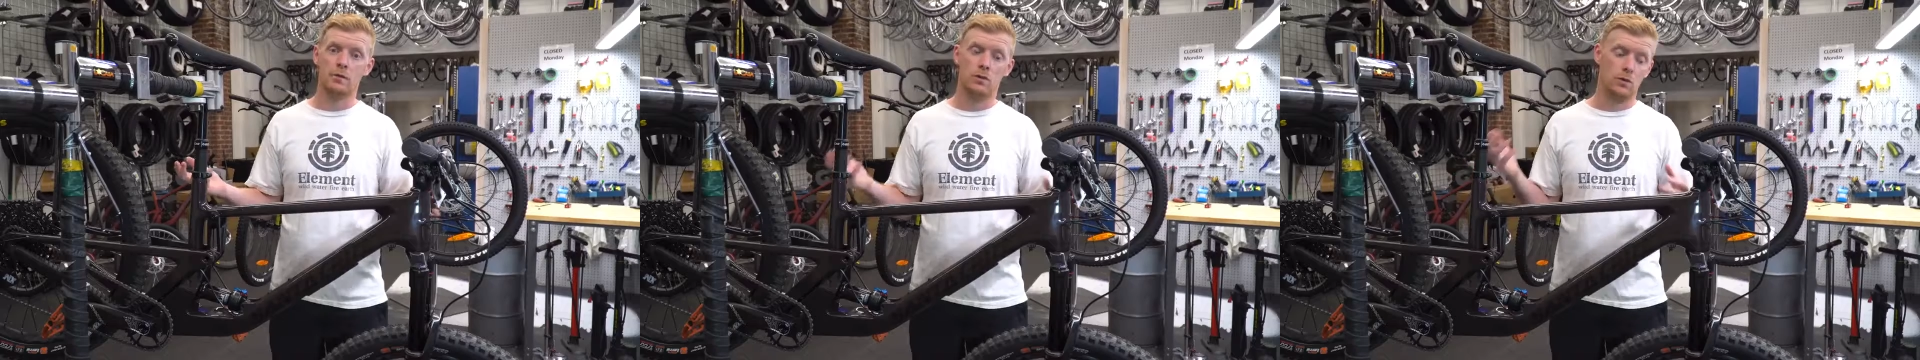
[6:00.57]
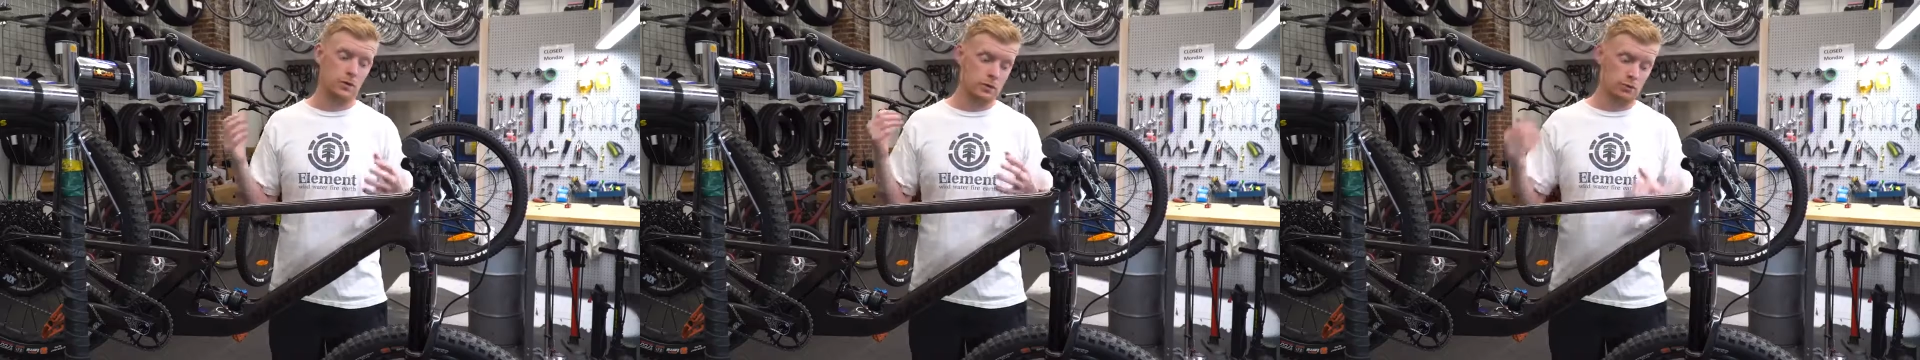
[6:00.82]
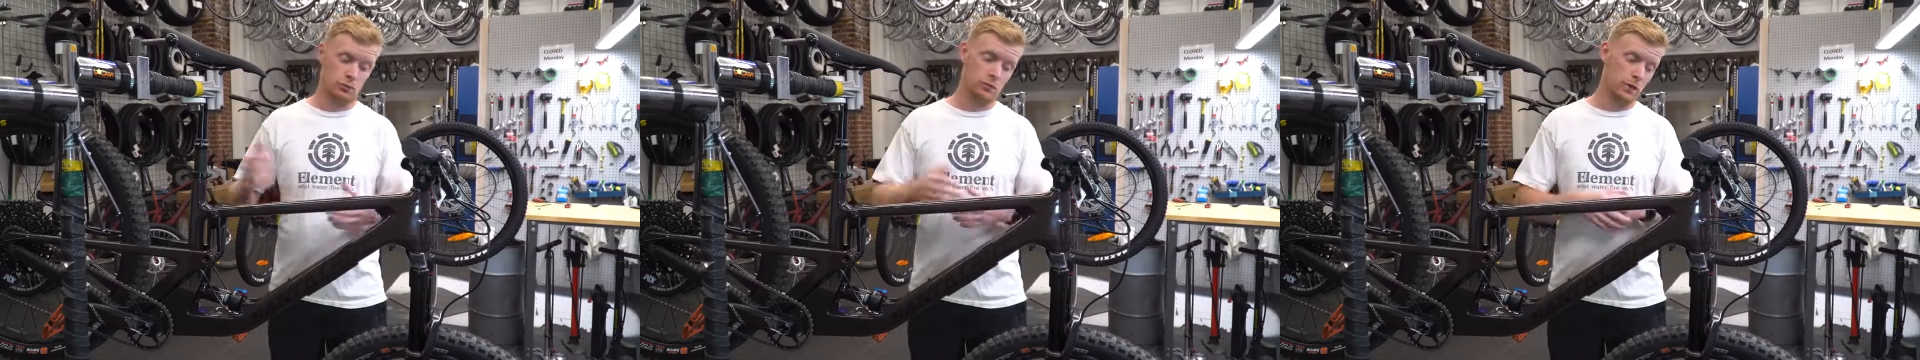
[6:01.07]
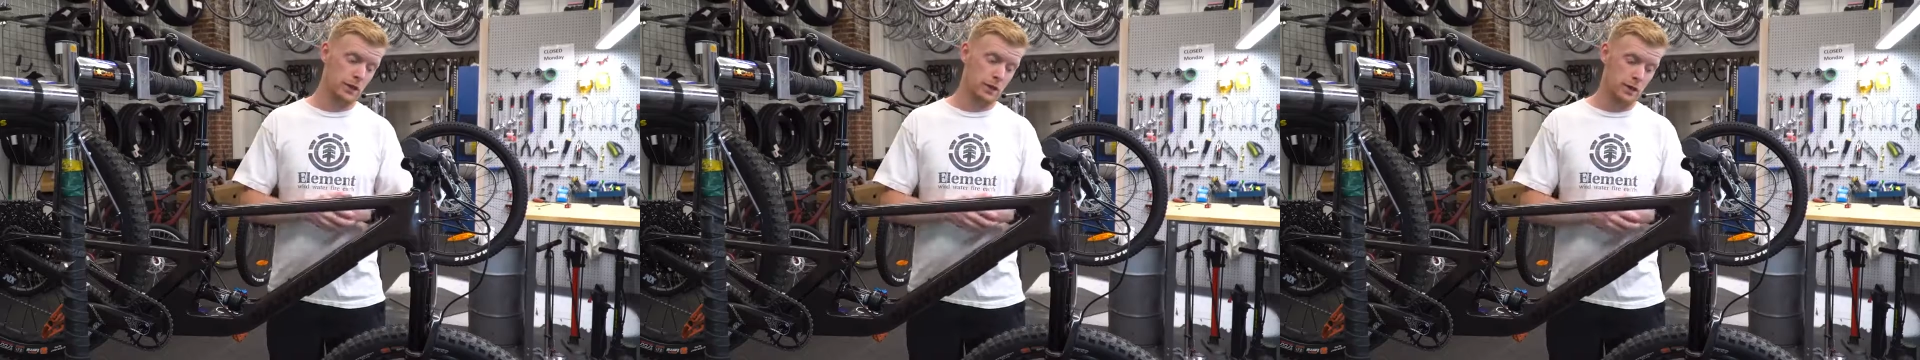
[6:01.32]
the corners
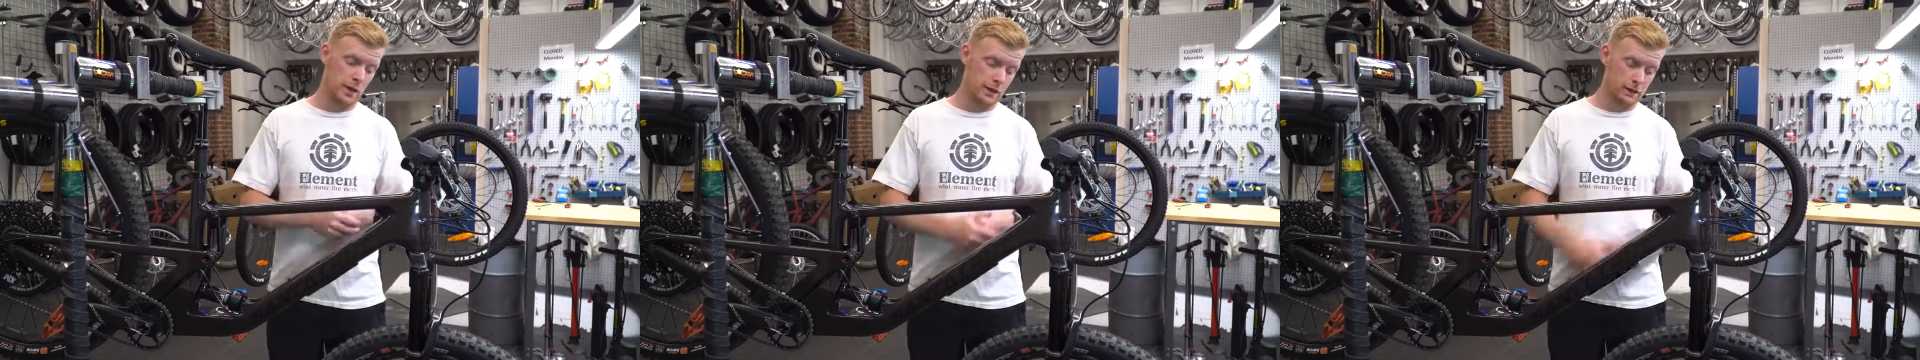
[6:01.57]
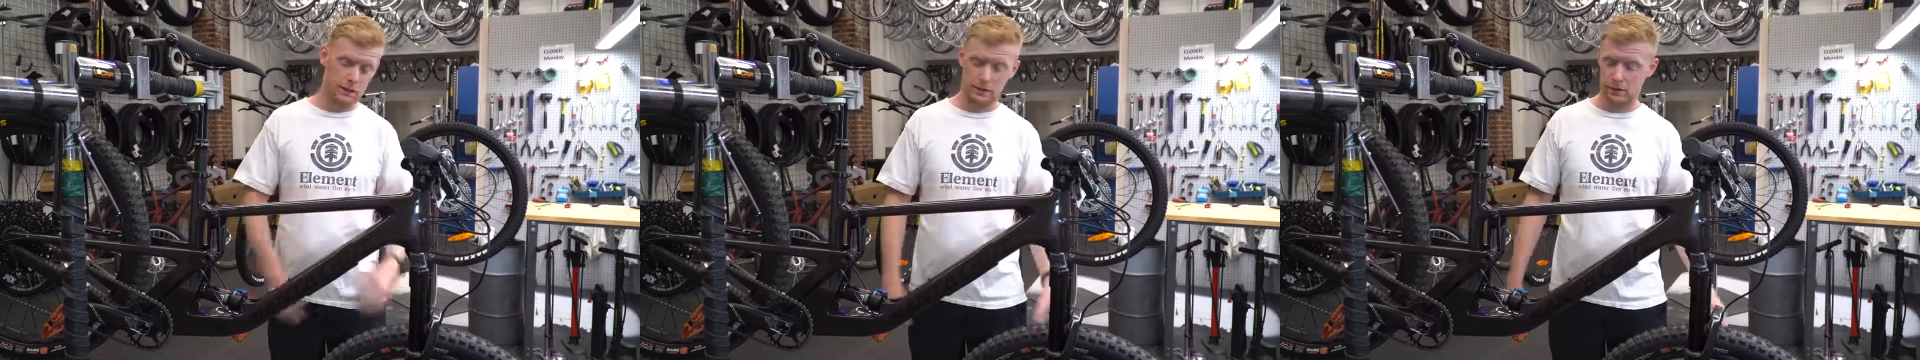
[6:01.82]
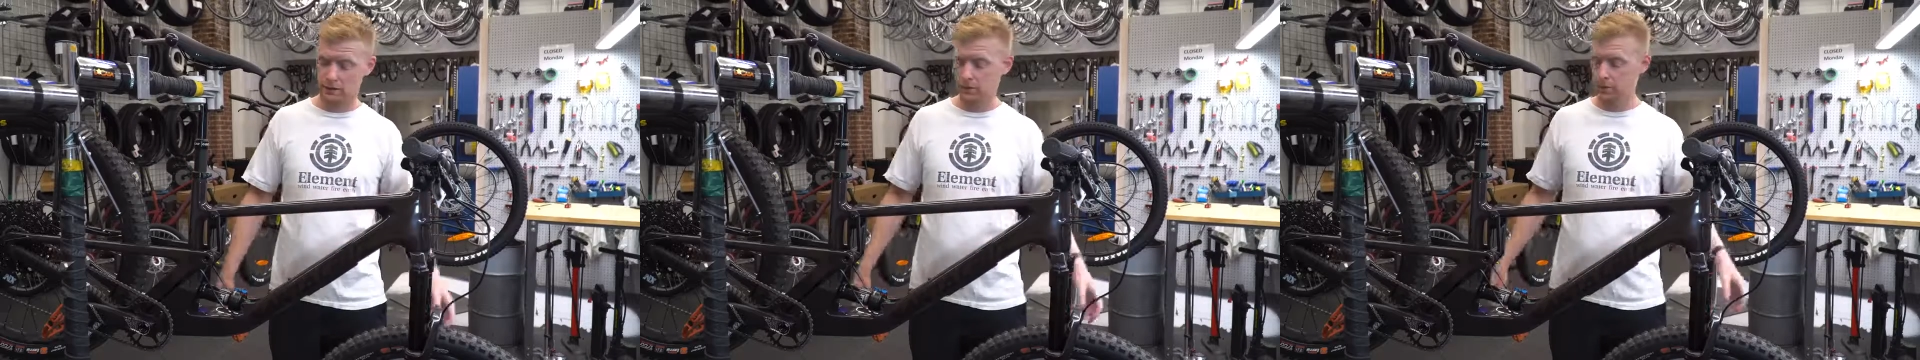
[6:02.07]
really nicely.